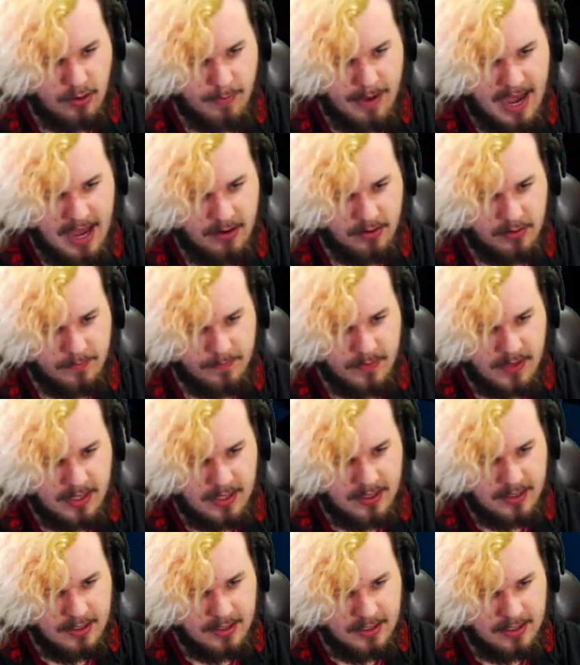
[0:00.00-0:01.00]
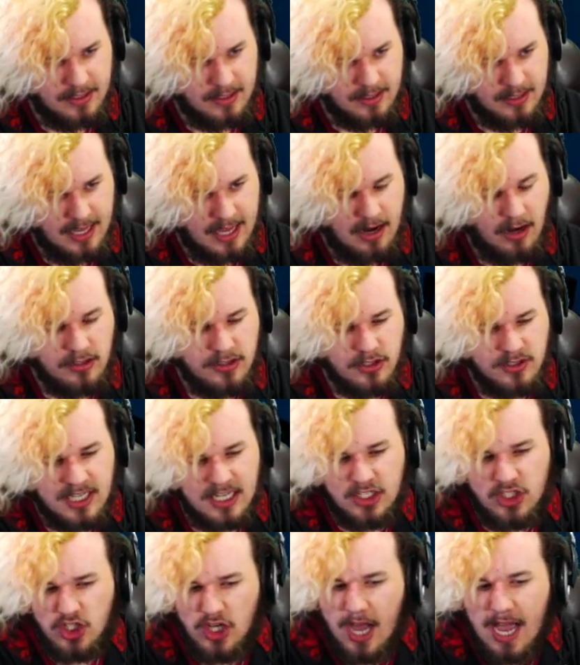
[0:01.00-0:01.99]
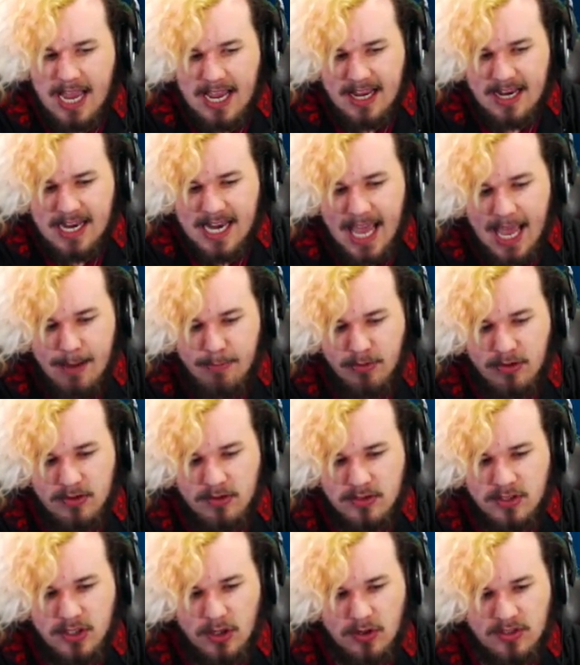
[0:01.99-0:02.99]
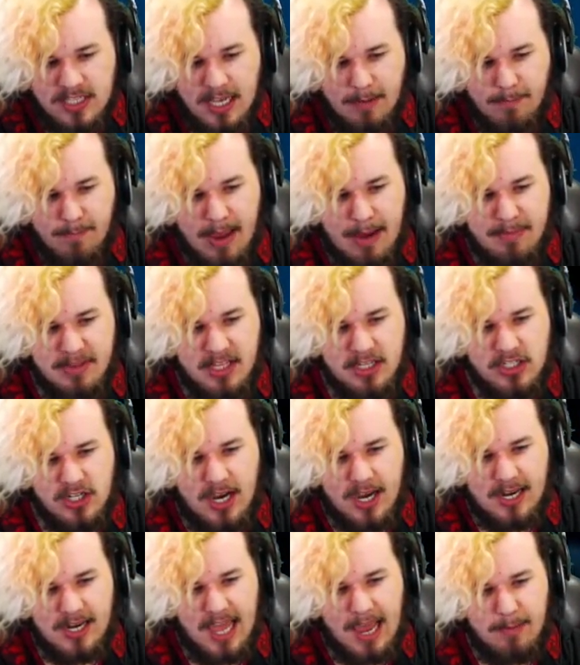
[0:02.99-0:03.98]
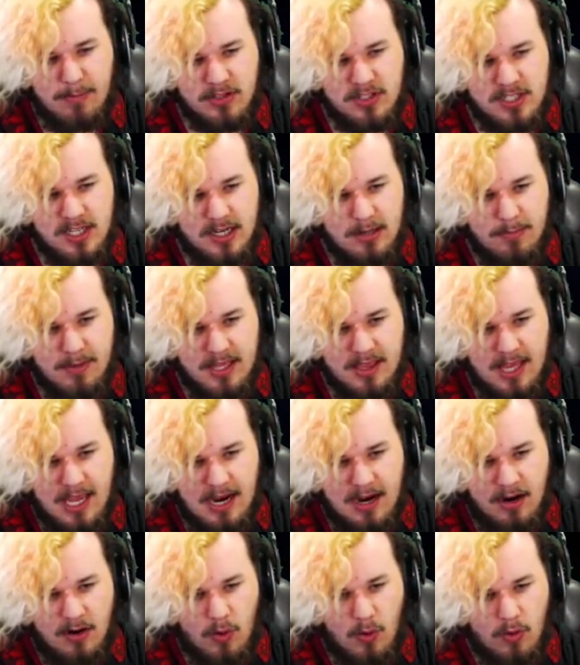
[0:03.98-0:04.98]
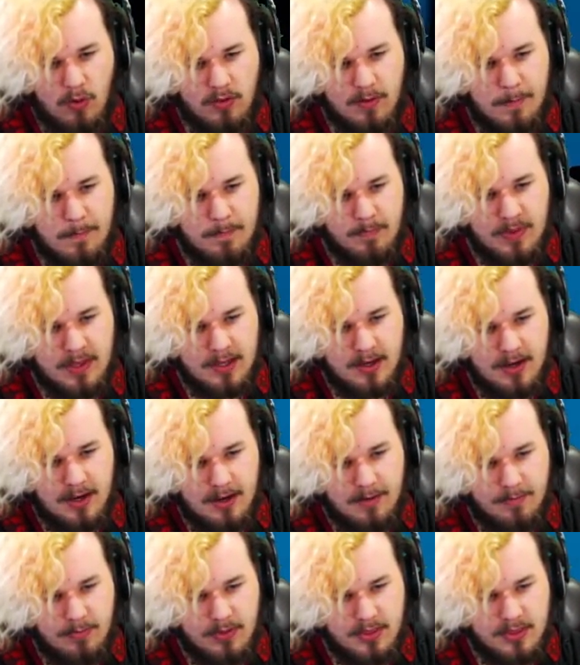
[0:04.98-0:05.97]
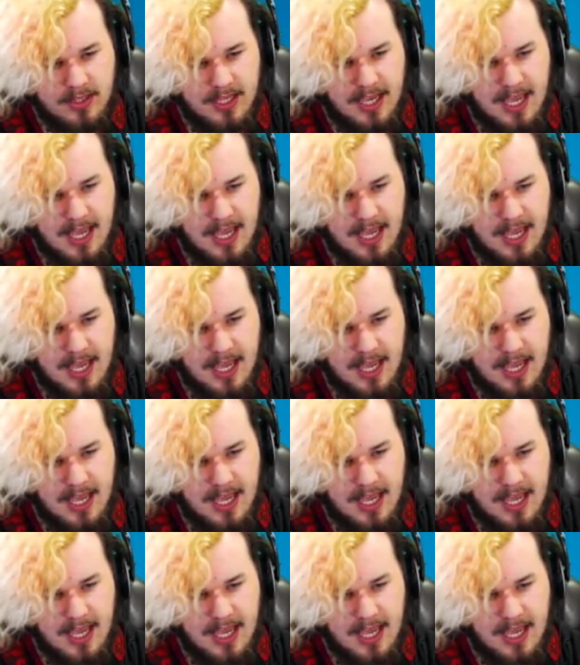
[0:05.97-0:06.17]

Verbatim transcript: battle. It also said giant neighbors, so it's like maybe the giant neighbor is going to be there to